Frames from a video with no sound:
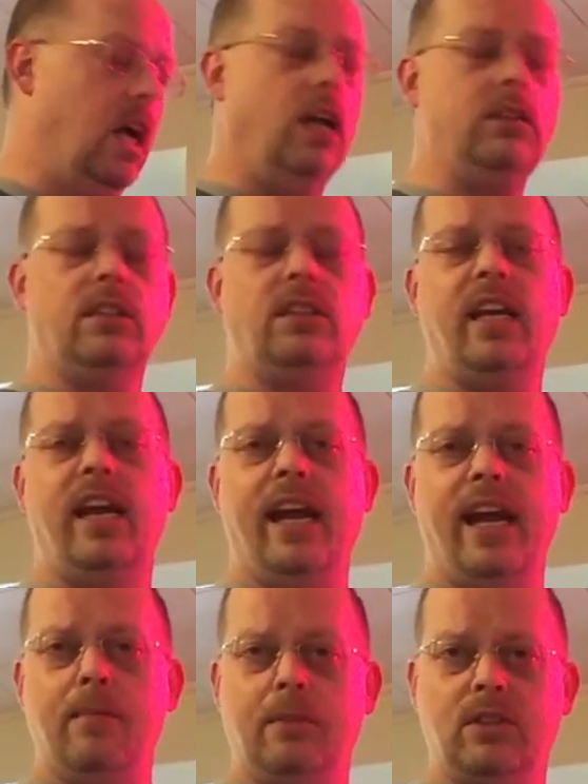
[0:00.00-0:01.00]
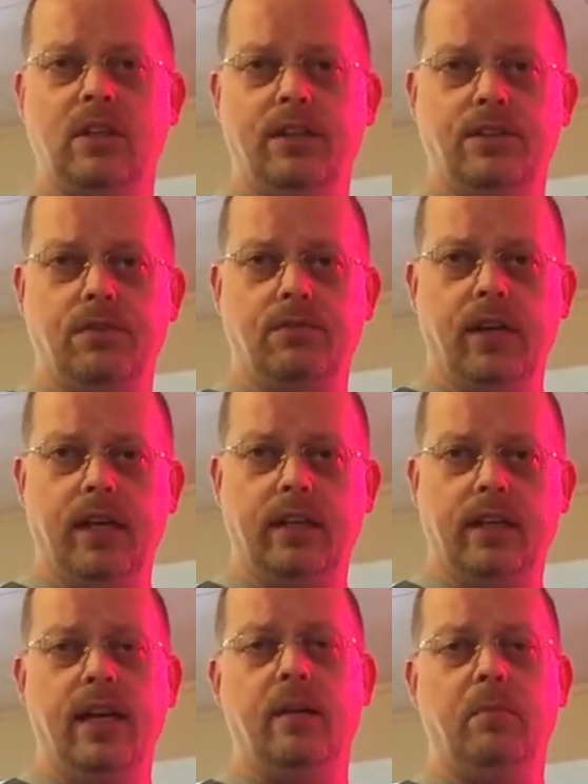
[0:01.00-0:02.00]
I'll just say Amazon's your
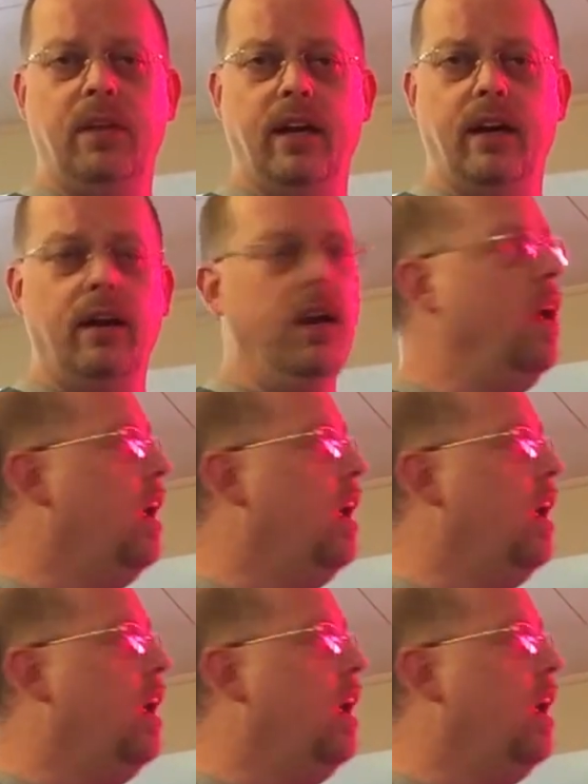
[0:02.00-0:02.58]
friend. Get them there.